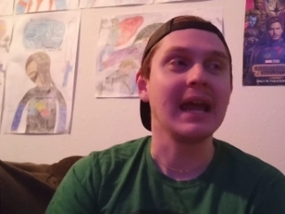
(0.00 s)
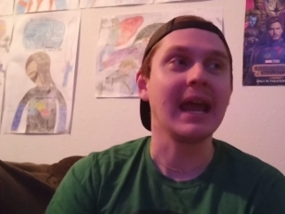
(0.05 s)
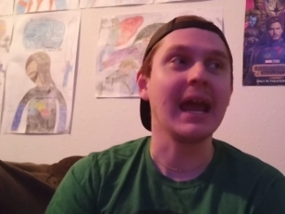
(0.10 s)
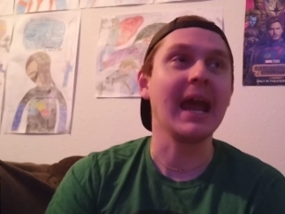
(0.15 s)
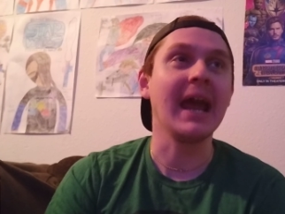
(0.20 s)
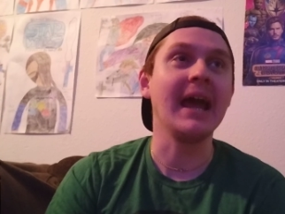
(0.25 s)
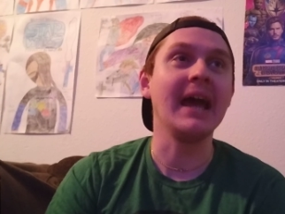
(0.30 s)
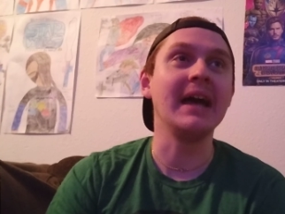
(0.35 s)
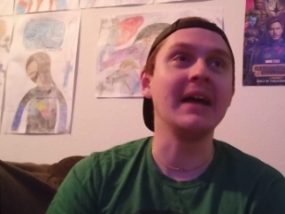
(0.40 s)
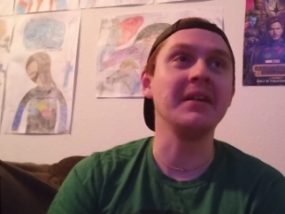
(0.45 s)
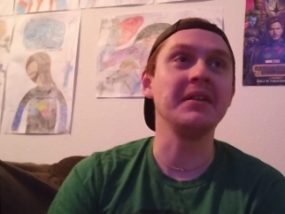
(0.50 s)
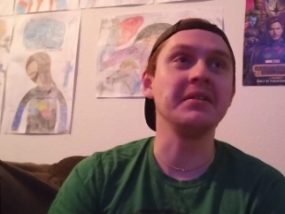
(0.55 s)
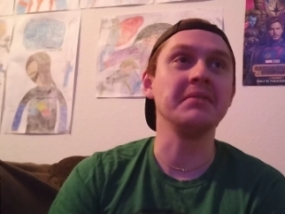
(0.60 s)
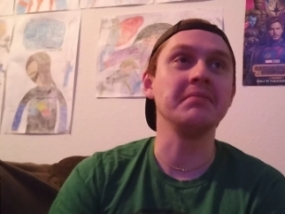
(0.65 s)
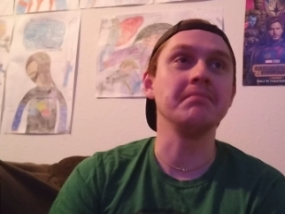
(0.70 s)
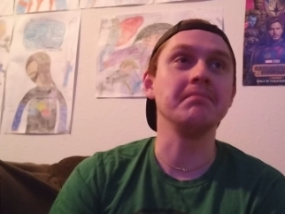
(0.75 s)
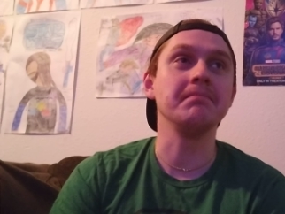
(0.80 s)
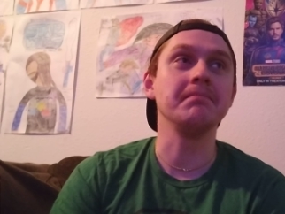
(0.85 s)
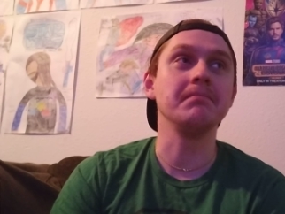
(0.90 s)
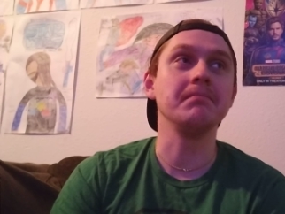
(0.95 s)

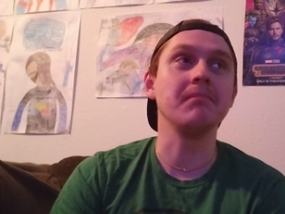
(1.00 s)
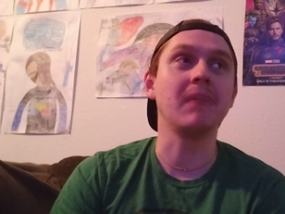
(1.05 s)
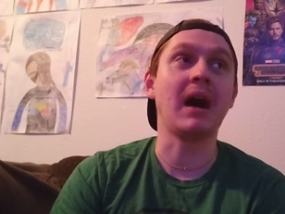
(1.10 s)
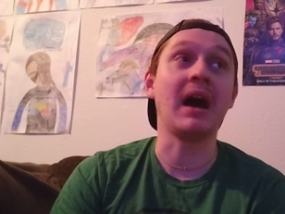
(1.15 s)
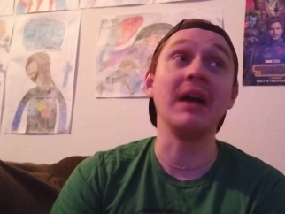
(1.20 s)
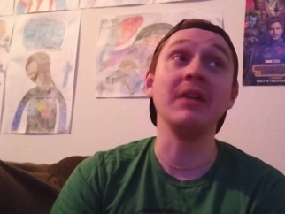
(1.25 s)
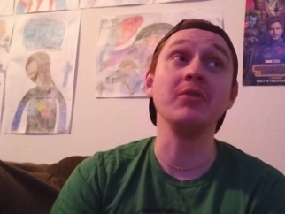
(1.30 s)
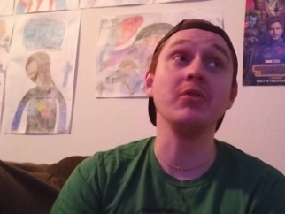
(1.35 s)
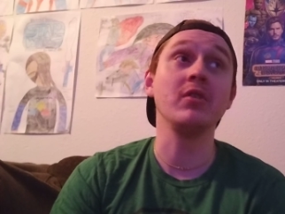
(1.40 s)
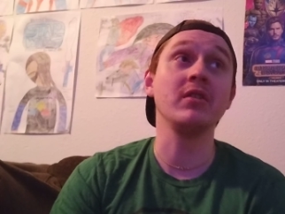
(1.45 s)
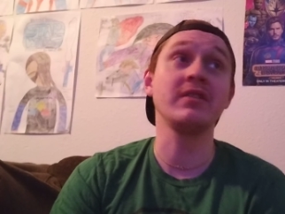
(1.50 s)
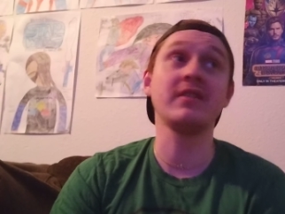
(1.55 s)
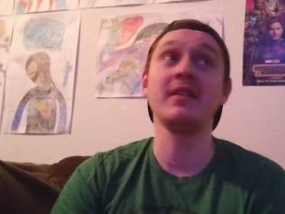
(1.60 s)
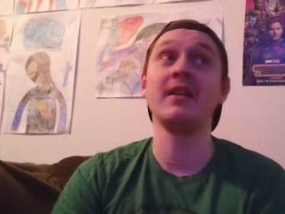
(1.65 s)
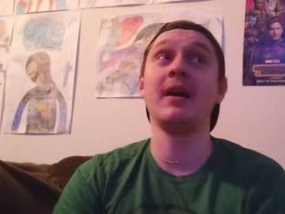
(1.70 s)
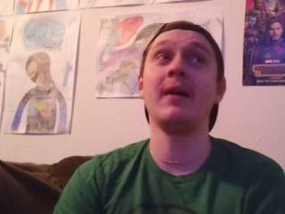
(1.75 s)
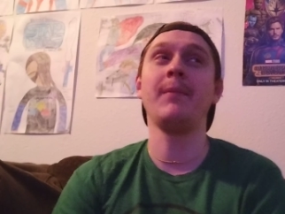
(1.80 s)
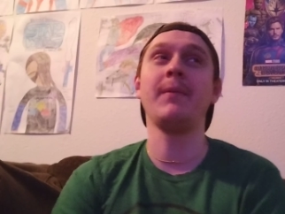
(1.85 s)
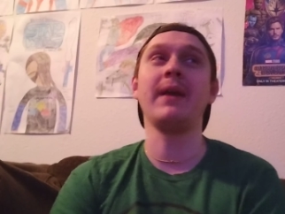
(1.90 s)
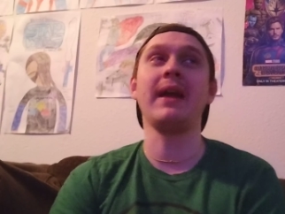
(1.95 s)
and I looked it
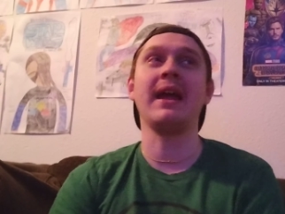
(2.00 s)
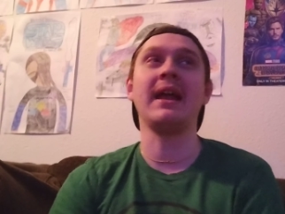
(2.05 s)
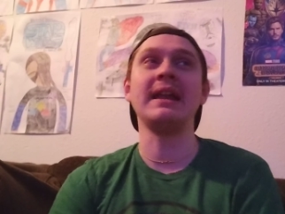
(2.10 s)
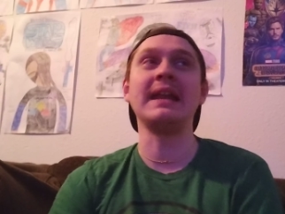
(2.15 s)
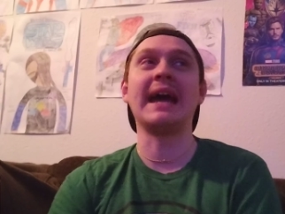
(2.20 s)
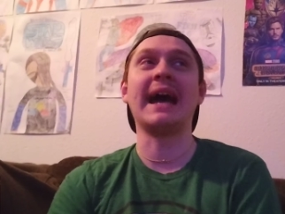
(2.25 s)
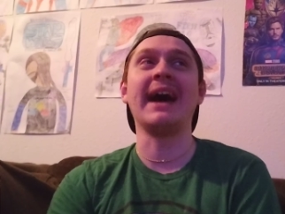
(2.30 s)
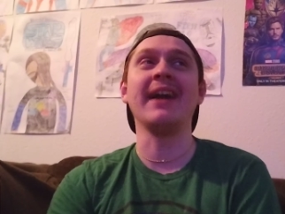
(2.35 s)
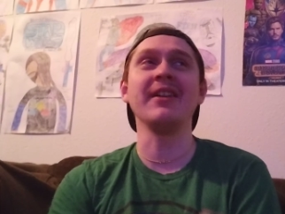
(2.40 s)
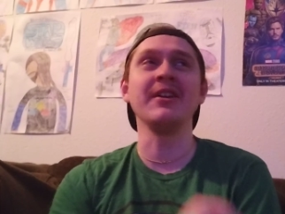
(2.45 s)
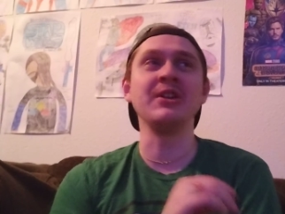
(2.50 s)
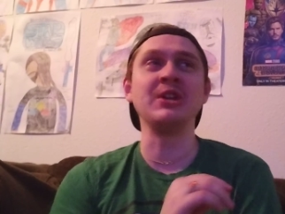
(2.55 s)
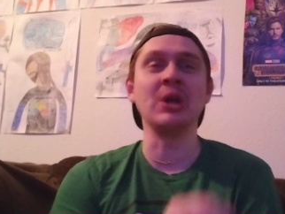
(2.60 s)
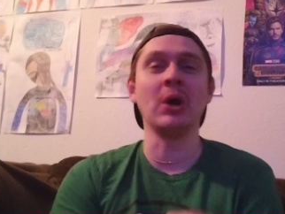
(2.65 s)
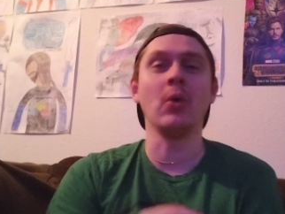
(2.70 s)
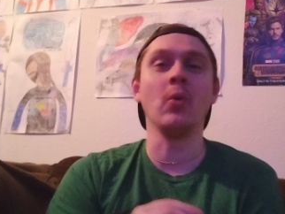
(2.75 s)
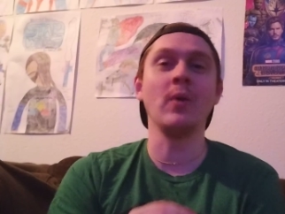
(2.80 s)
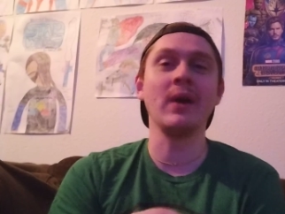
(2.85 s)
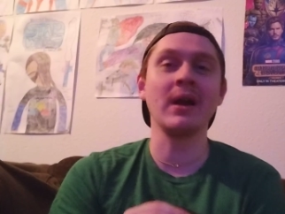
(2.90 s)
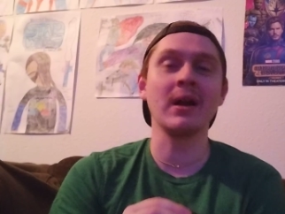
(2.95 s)
up, and out of
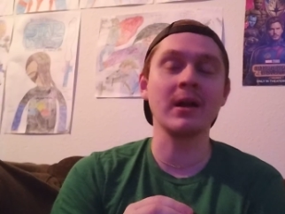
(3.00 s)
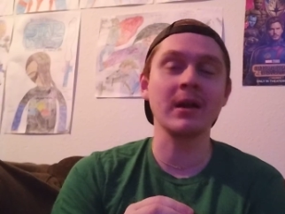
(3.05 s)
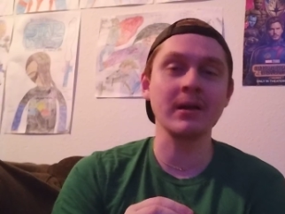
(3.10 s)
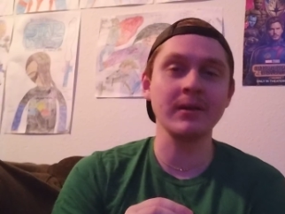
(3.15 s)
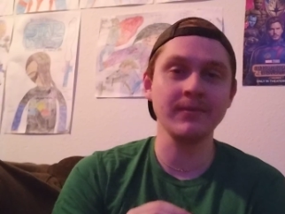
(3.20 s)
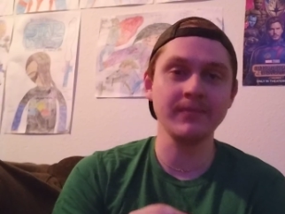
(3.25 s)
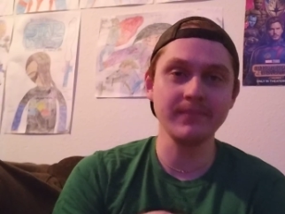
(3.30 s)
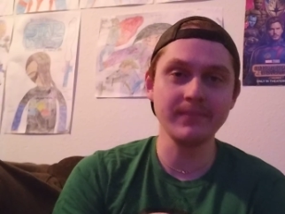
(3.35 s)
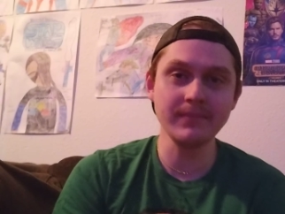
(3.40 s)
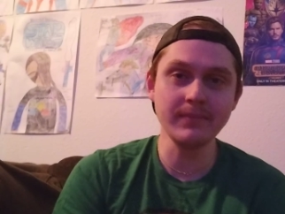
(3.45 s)
nowhere,